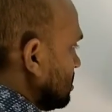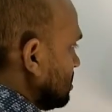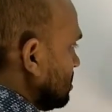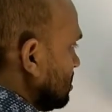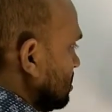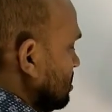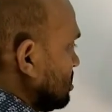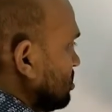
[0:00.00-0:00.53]

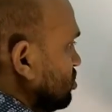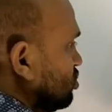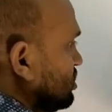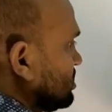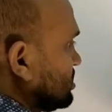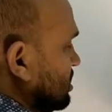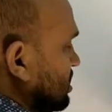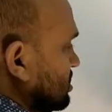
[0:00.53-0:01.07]
a
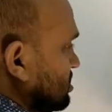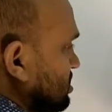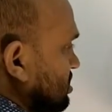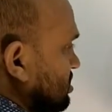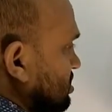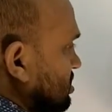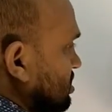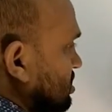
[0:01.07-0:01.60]
Lewis
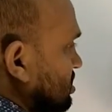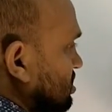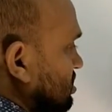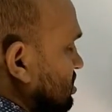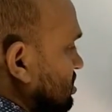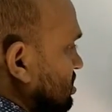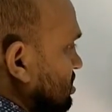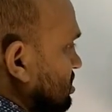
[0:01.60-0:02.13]

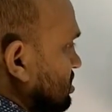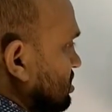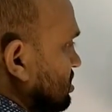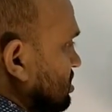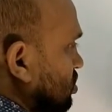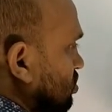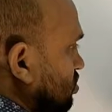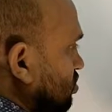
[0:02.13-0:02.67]
acid,
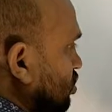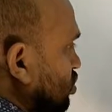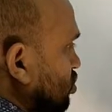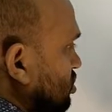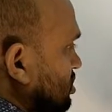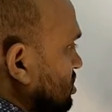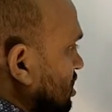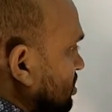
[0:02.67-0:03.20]

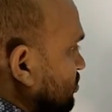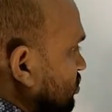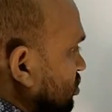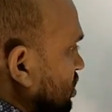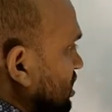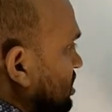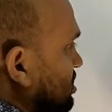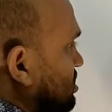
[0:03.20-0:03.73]
boron
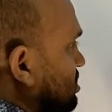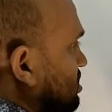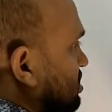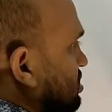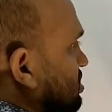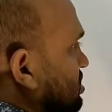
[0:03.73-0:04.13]
trifluoride,